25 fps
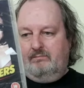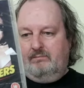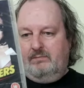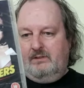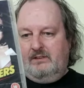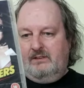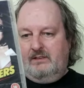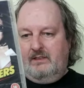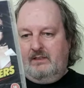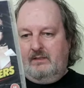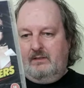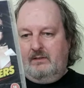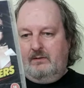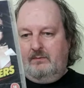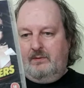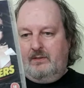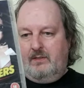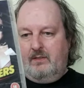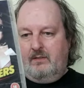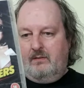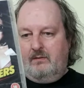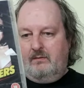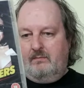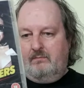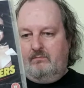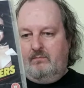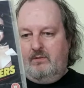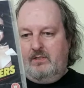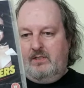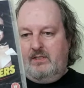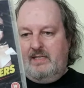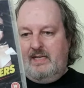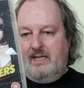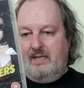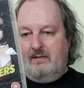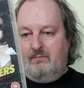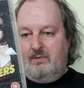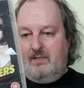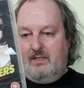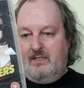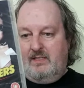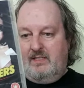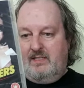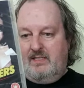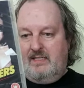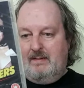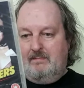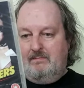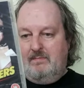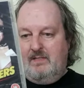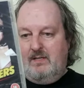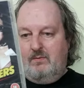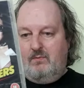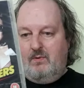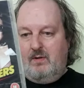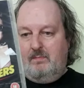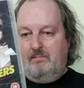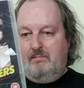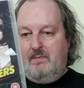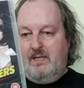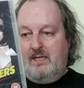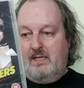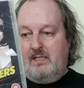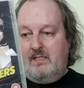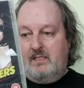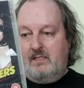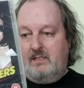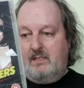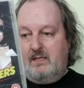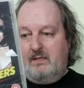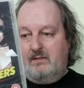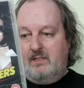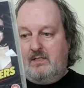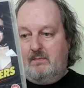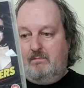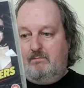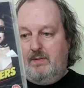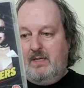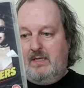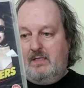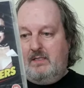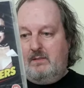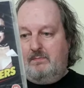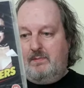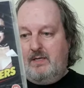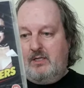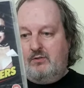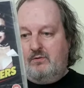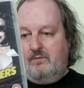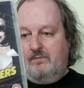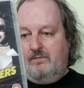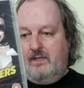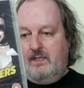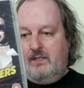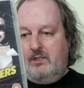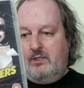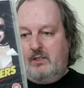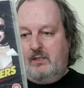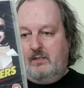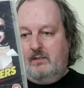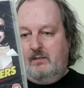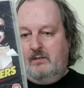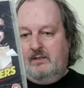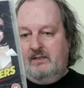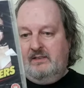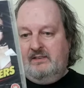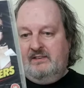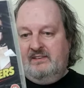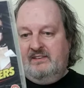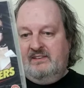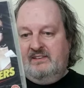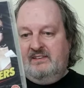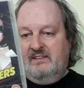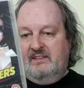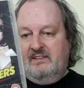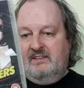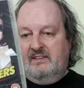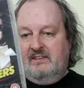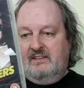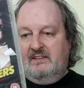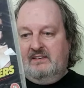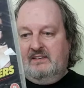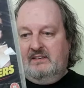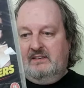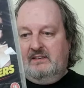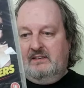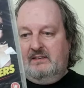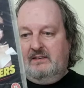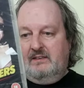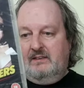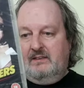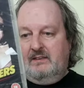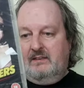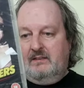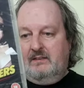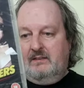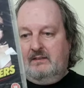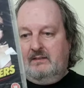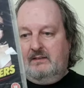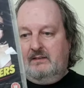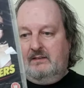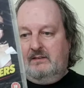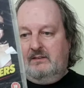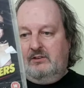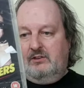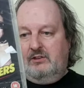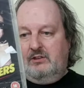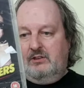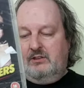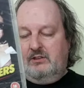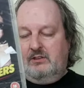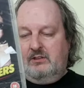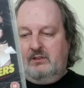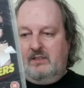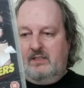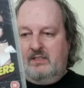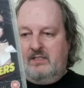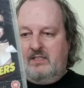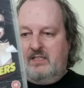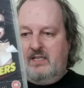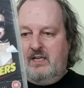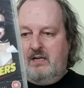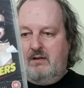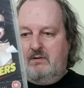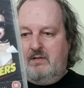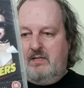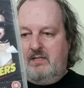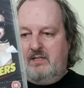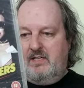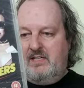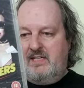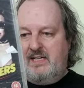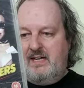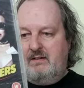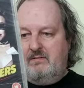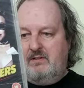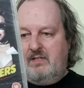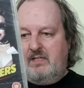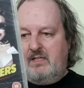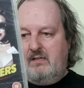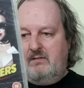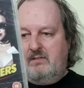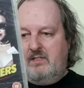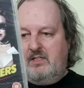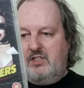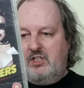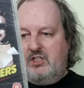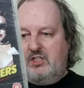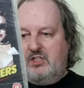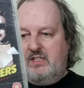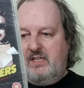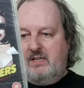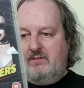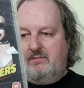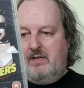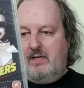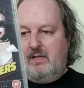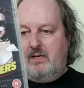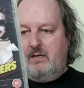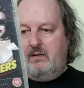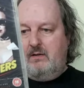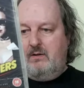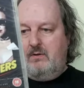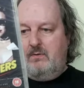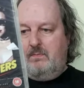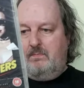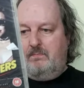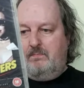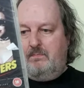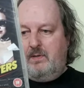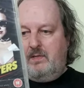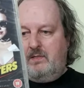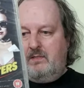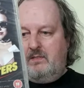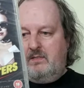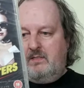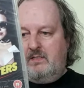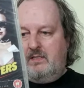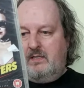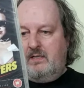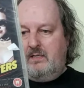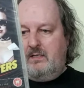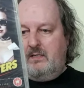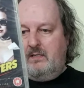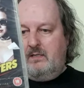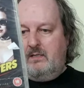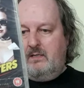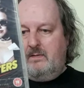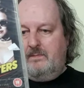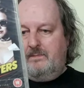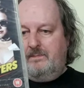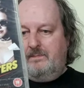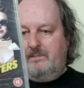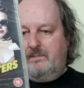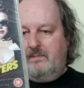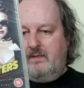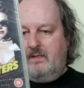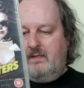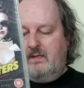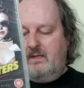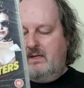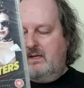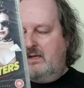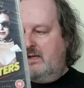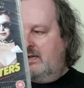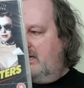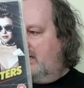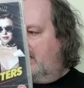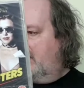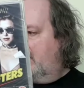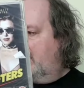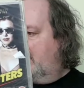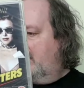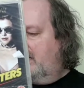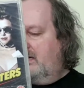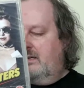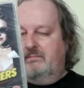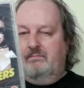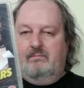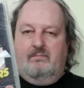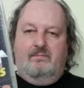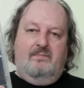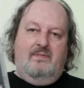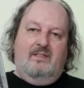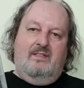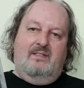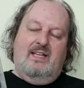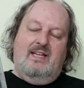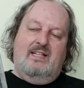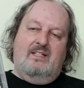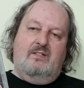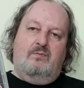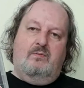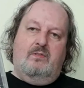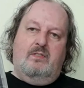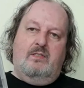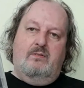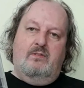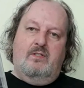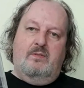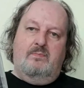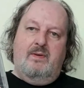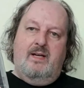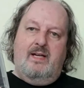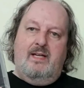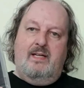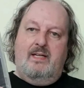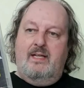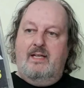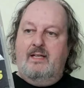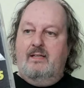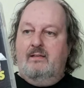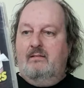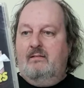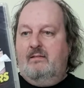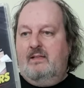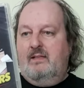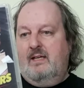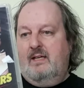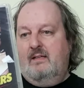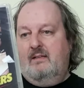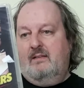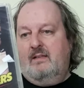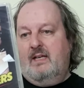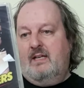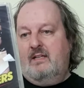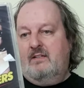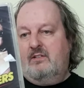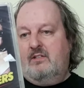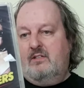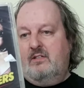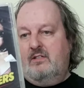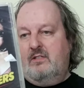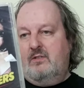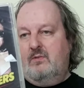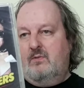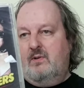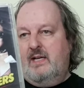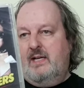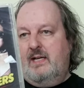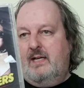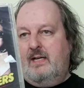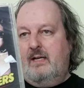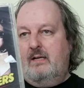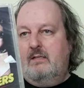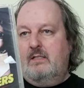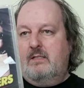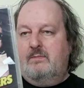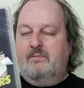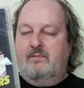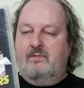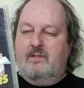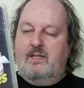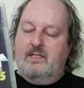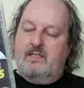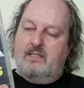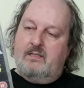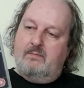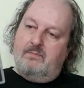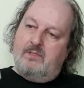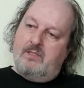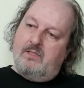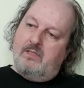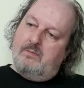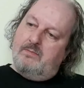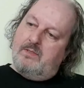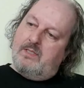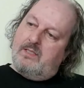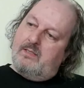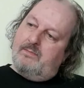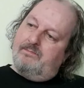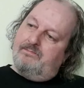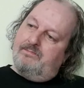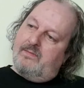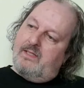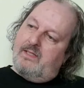So we've got, yeah, well, it's 71 minutes, so it's a big special feature. So it's the only, the sound is only stereo, but if that's what it was made in, then that's just the way it goes, I'm afraid, sometimes.